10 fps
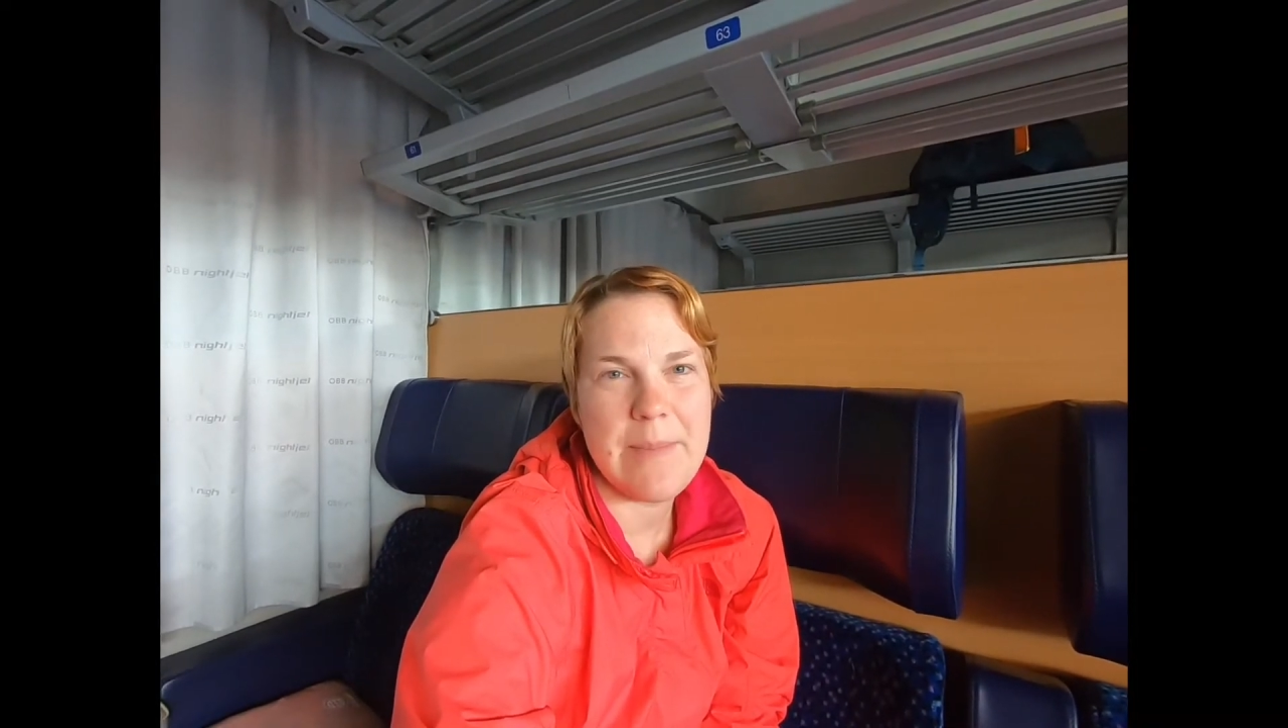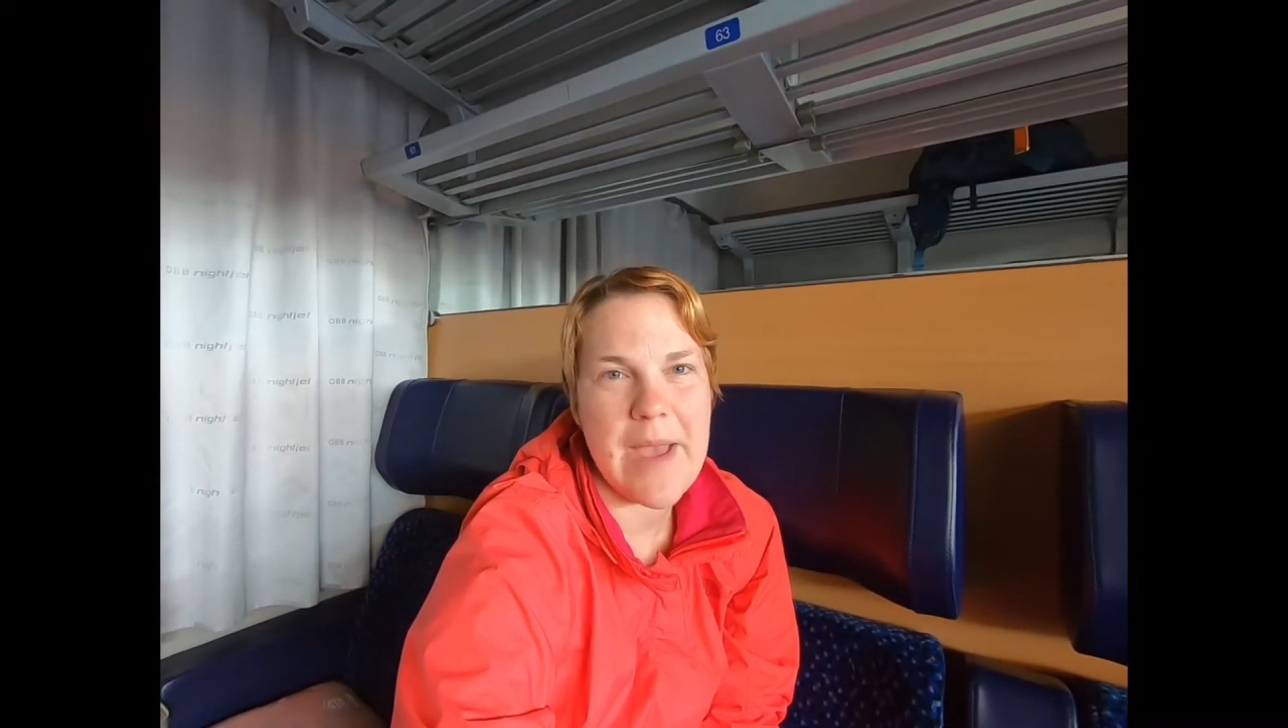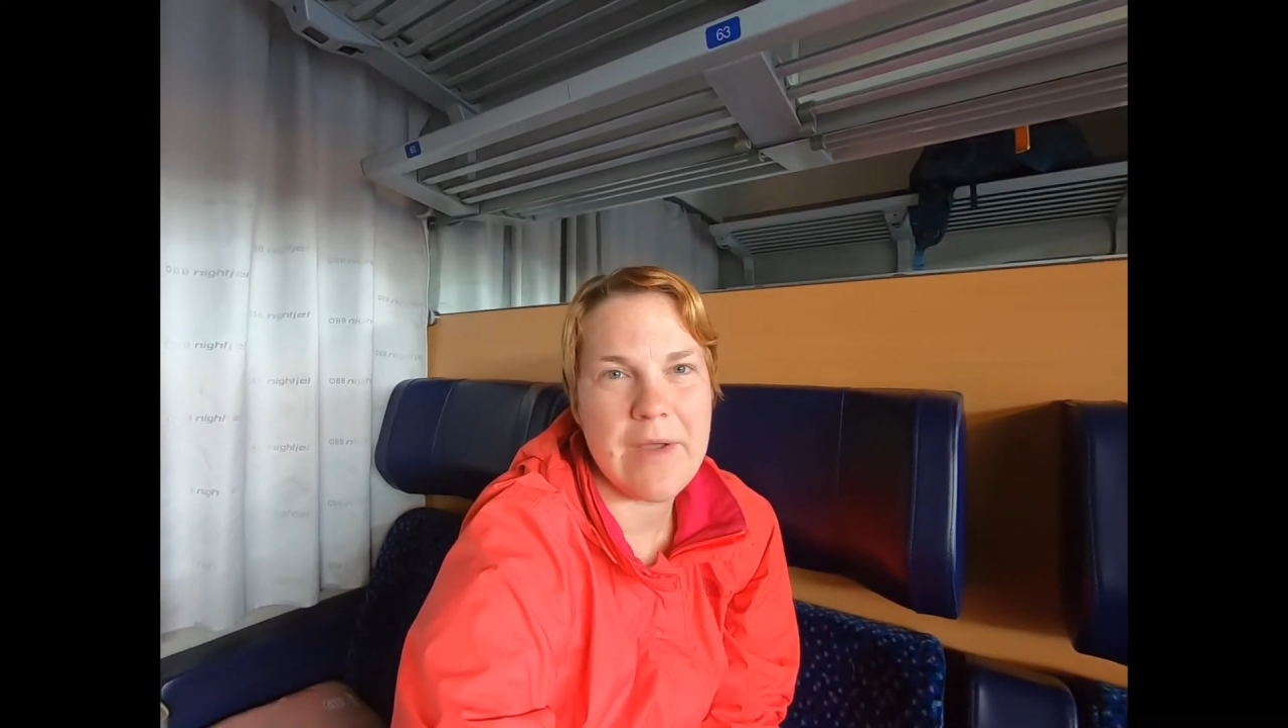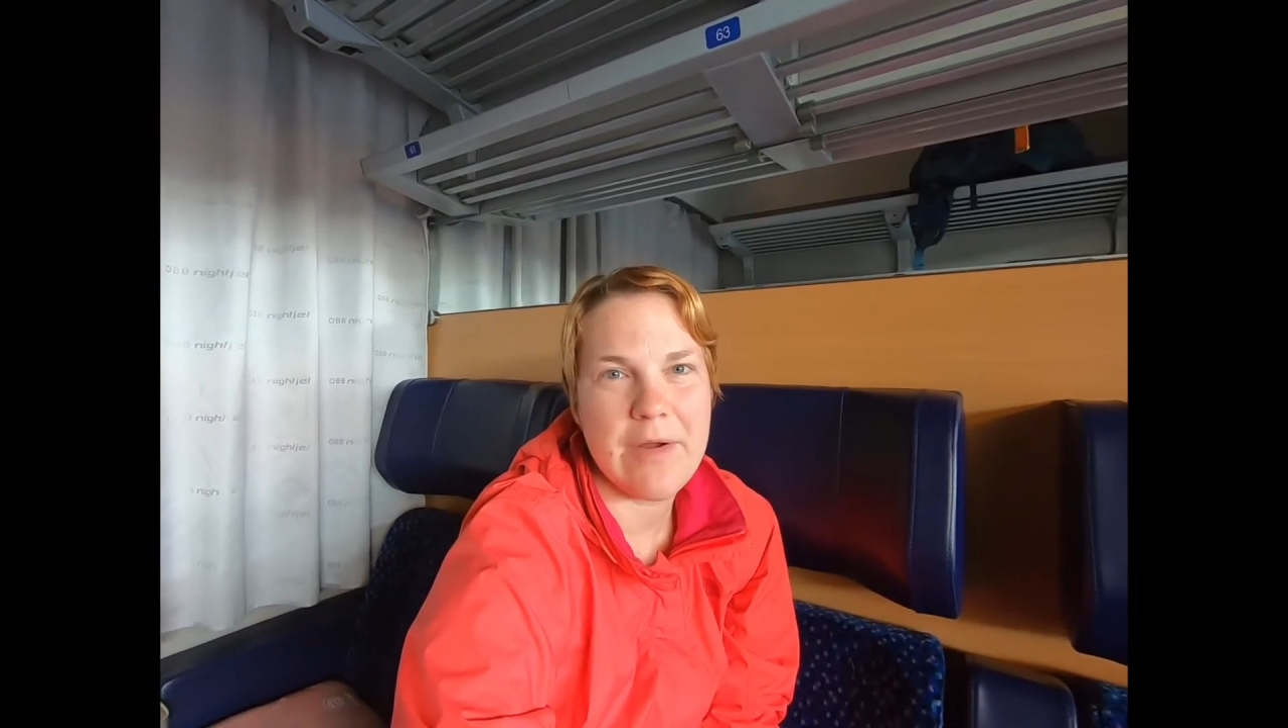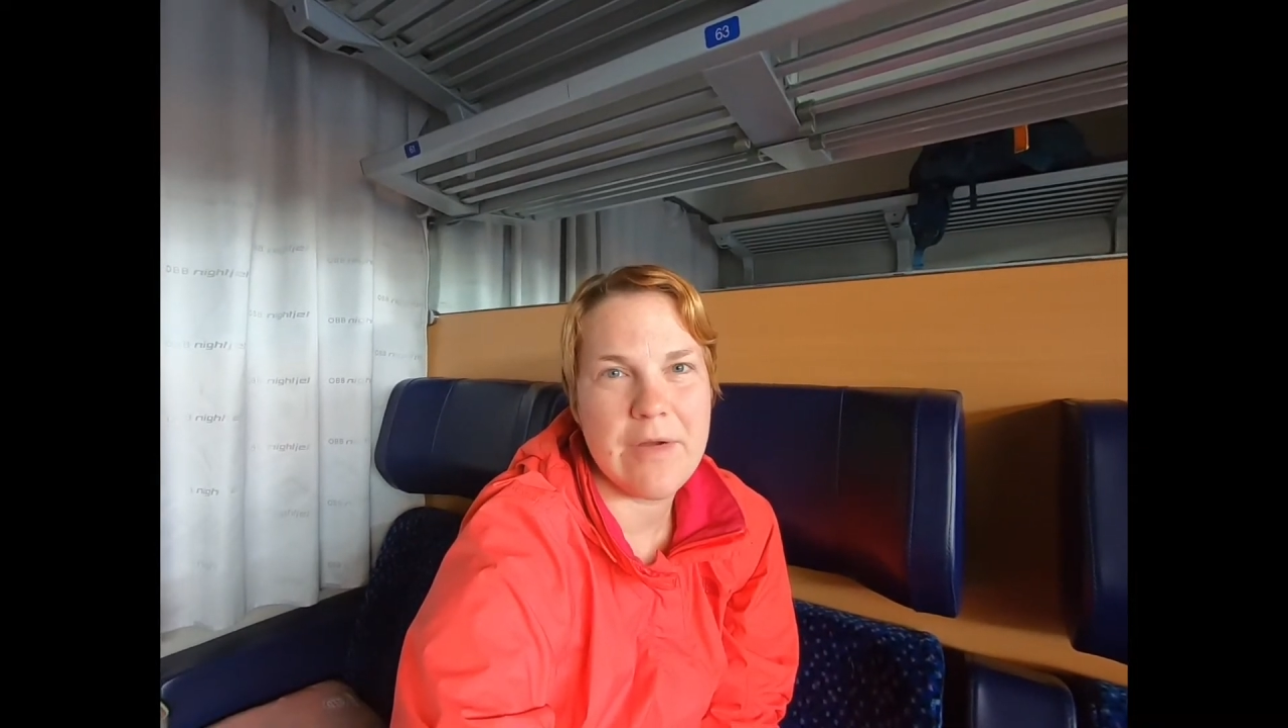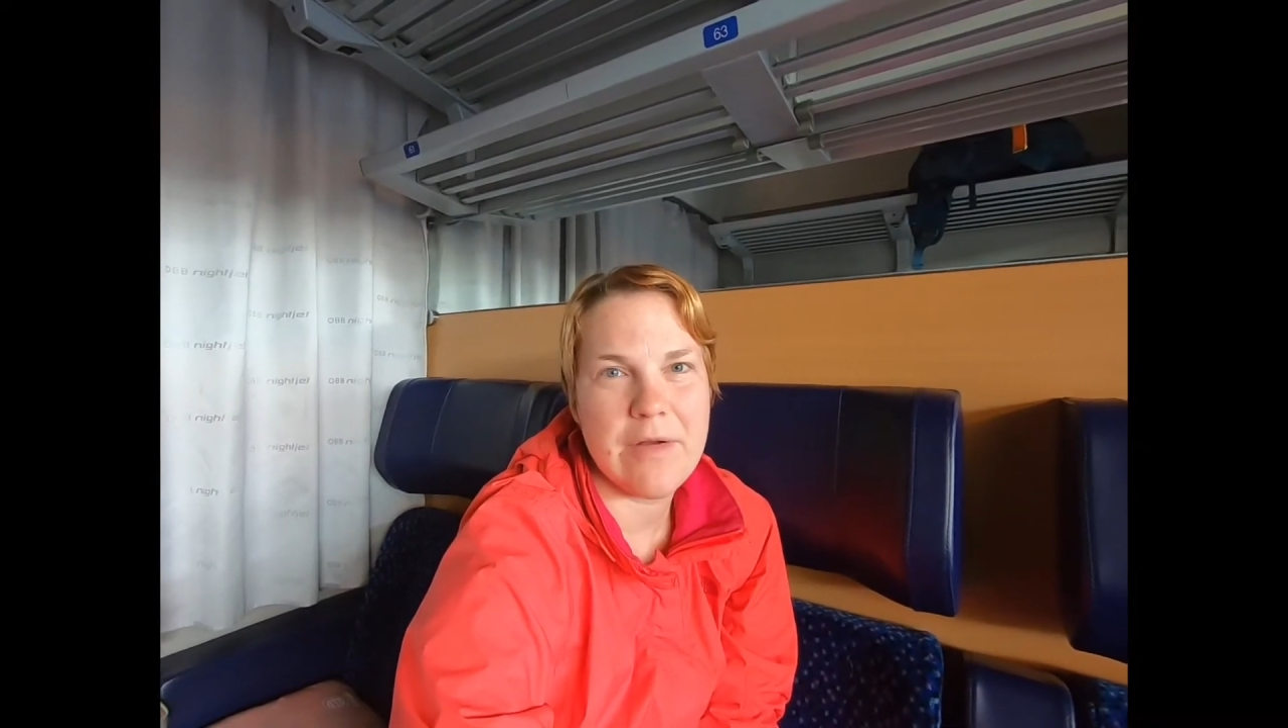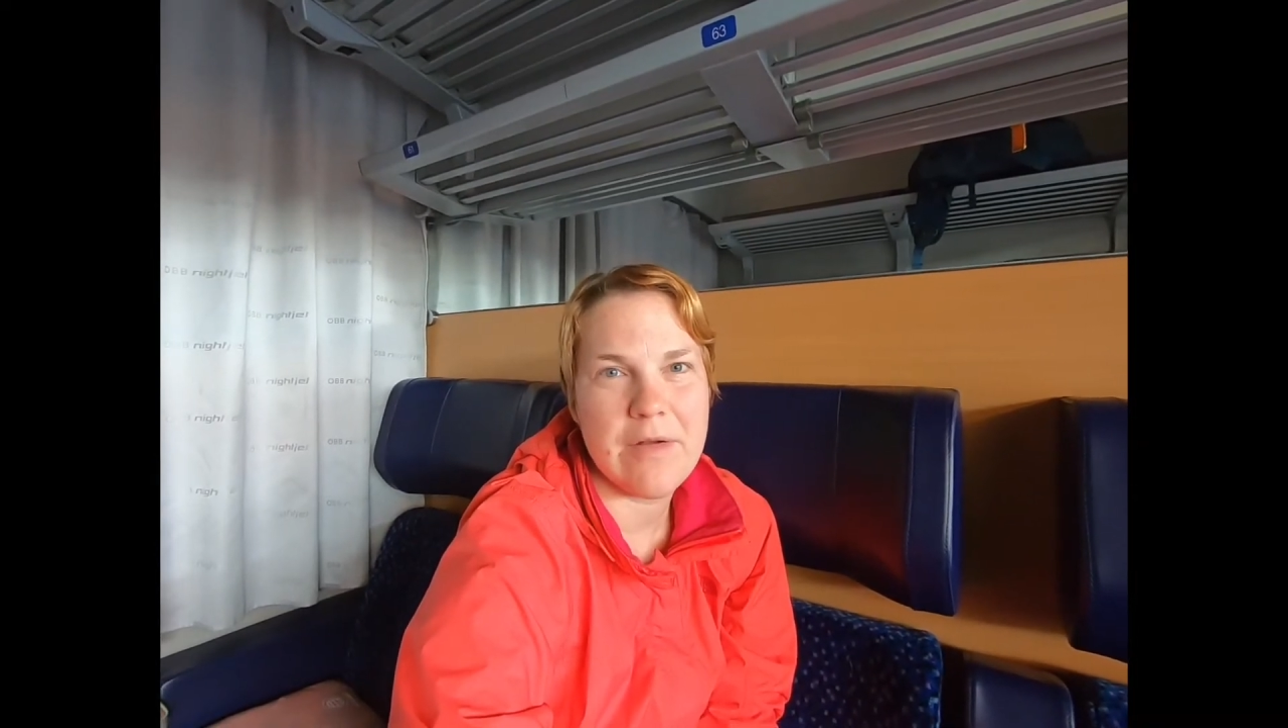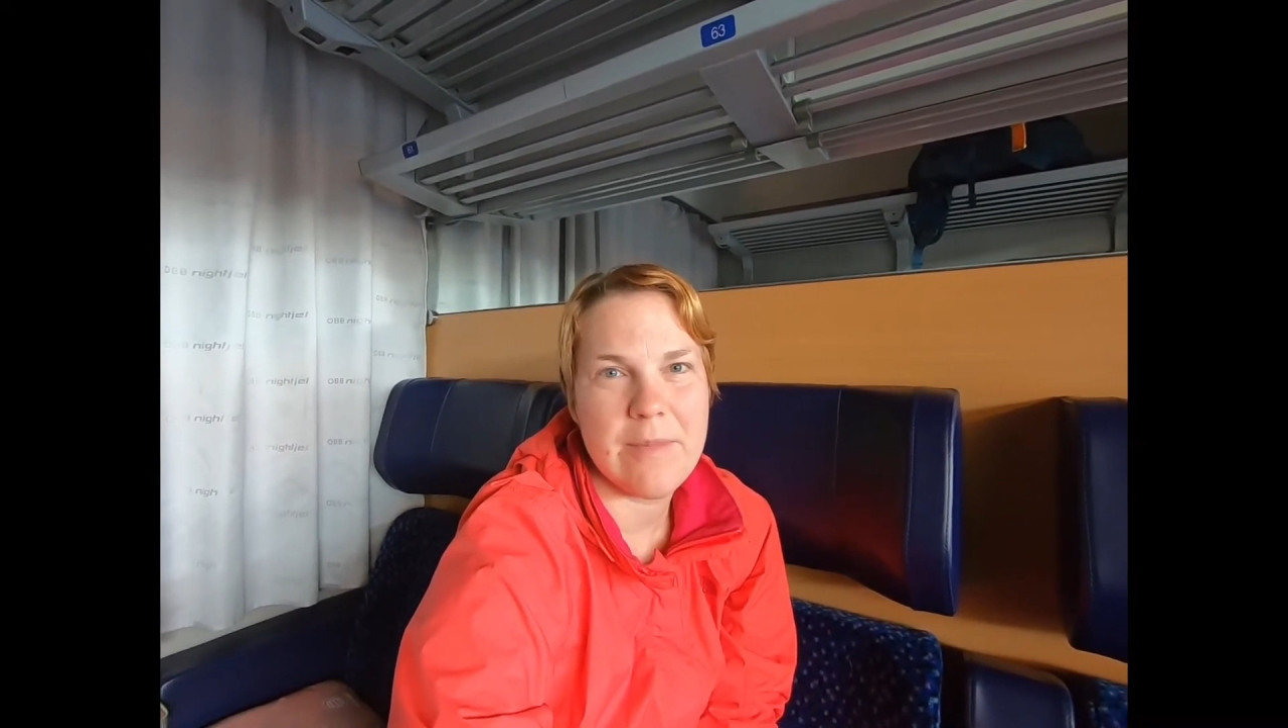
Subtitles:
back hurt